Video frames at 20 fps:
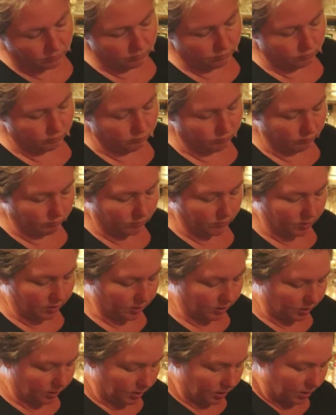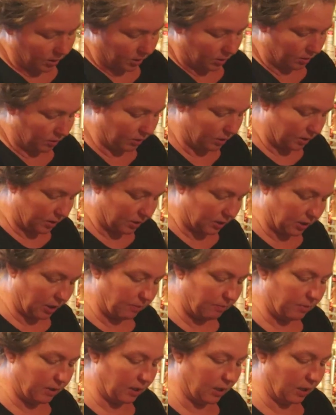You know what,
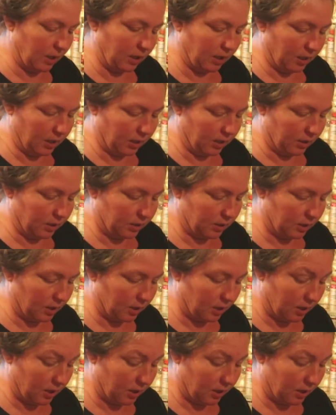some of these,